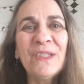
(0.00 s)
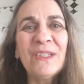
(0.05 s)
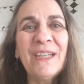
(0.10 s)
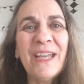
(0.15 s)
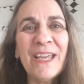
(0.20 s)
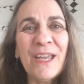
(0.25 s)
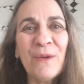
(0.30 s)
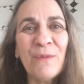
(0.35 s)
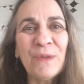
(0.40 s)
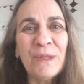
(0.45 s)
and
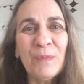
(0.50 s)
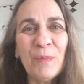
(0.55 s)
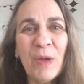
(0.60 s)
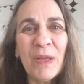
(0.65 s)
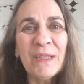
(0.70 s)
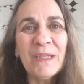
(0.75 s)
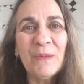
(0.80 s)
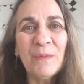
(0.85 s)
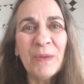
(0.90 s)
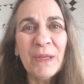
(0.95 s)
taking
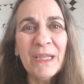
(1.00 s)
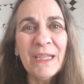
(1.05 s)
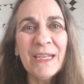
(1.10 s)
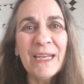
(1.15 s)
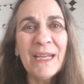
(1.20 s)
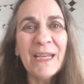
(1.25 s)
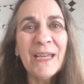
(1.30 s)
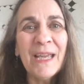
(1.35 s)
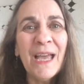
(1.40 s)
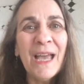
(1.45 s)

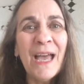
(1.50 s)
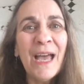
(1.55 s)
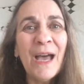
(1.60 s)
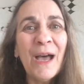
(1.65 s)
responsibility